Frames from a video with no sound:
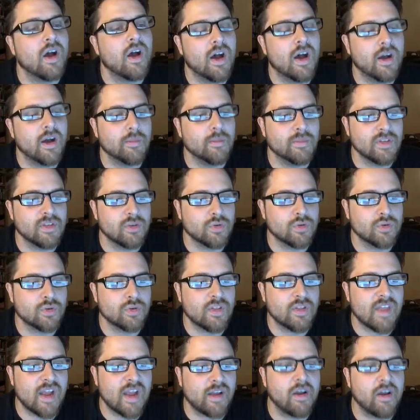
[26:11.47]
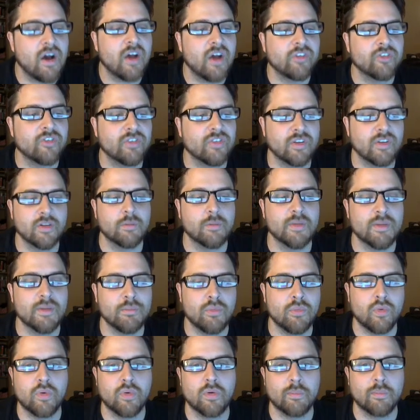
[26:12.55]
Usually that costs a little bit
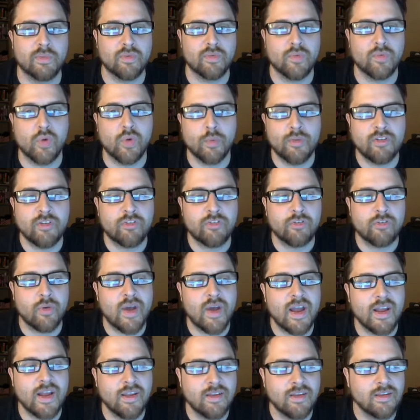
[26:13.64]
more performance, so I